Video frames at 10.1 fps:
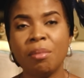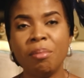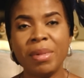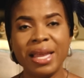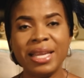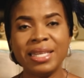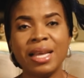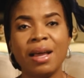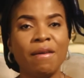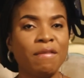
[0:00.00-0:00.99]
made
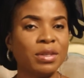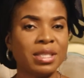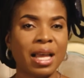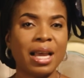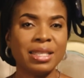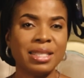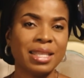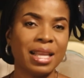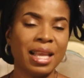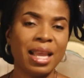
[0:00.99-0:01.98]
for
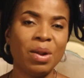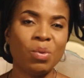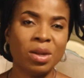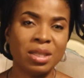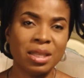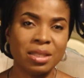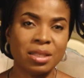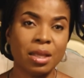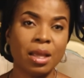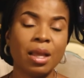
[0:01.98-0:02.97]
signs and
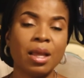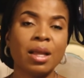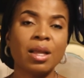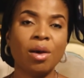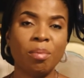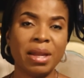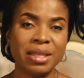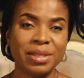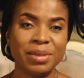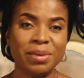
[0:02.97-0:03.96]
wonders. God
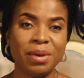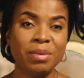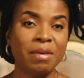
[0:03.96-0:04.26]
bless you.